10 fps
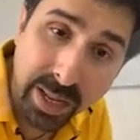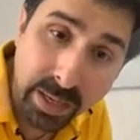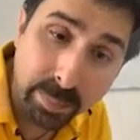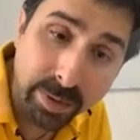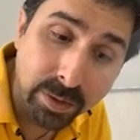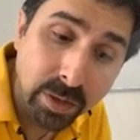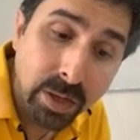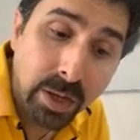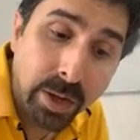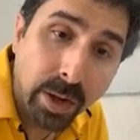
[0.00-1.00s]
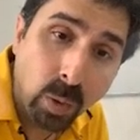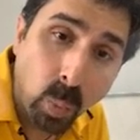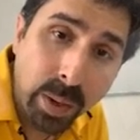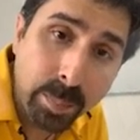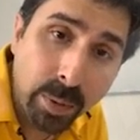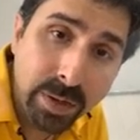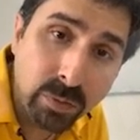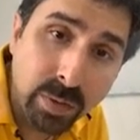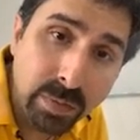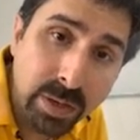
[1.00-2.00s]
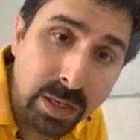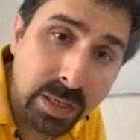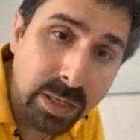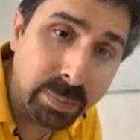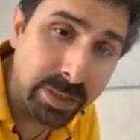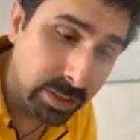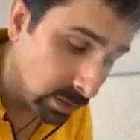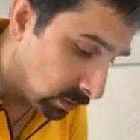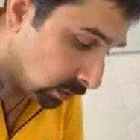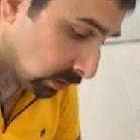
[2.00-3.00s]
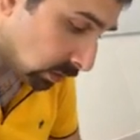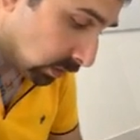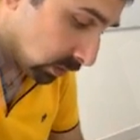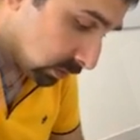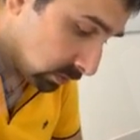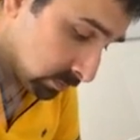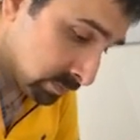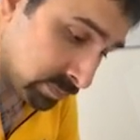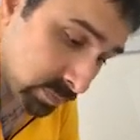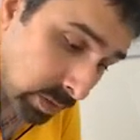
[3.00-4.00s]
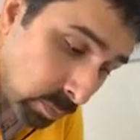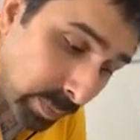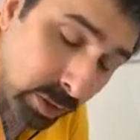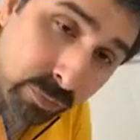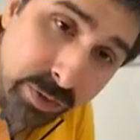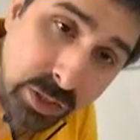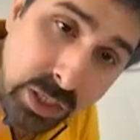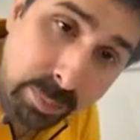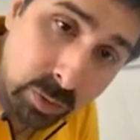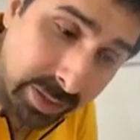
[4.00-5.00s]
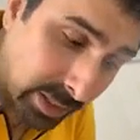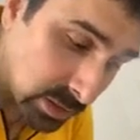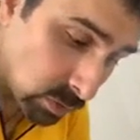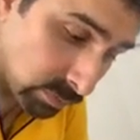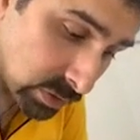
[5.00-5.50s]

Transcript: element. Now one point is very clear, my dear. The moment of inertia about an axis of this